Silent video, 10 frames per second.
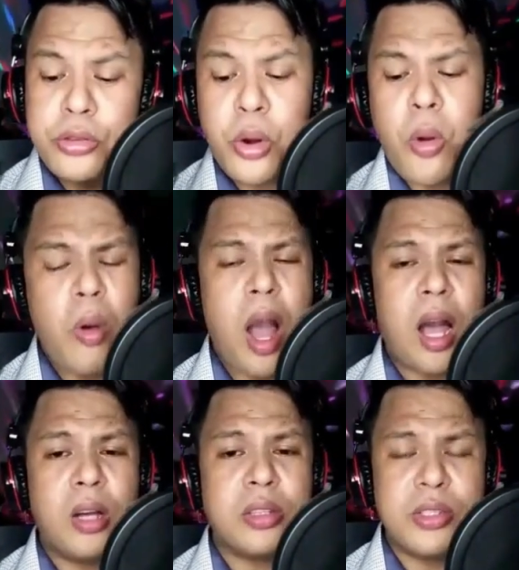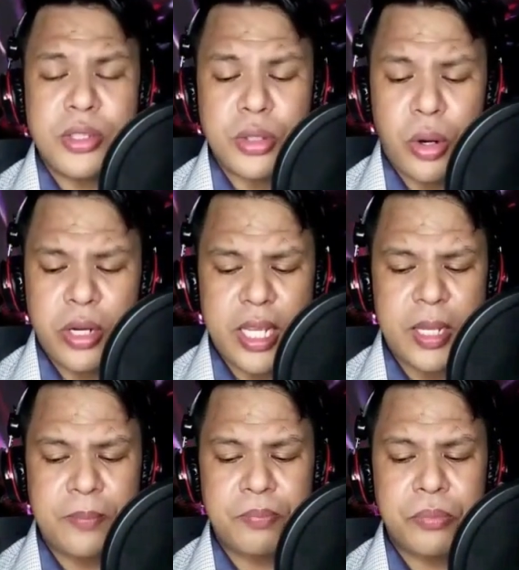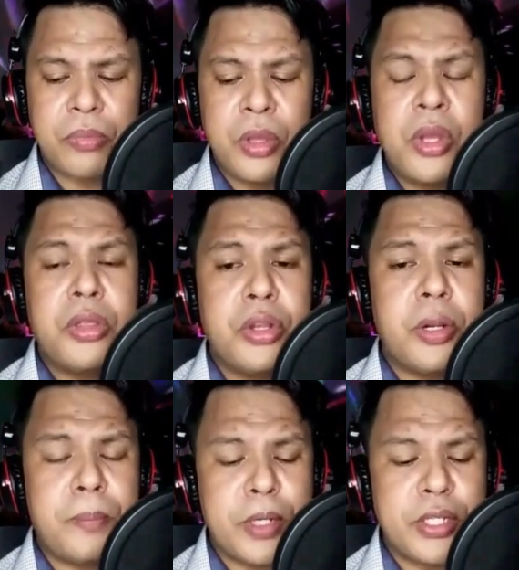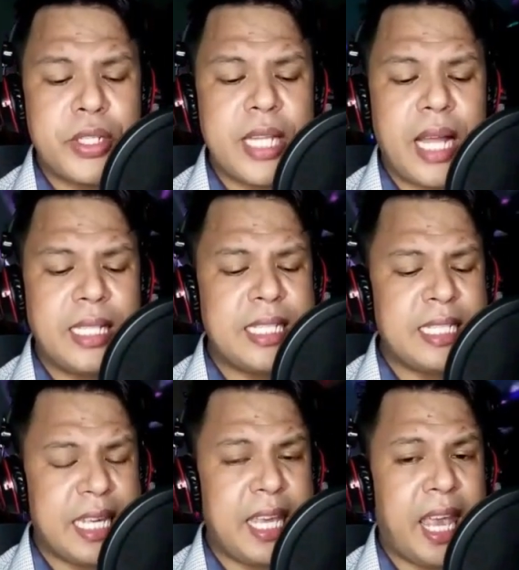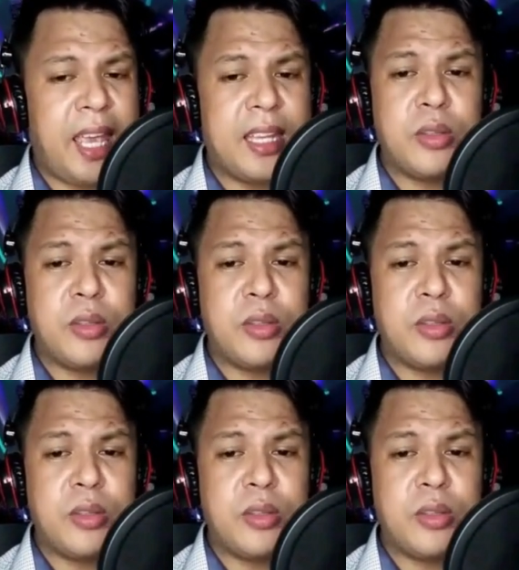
A flat character doesn't change much or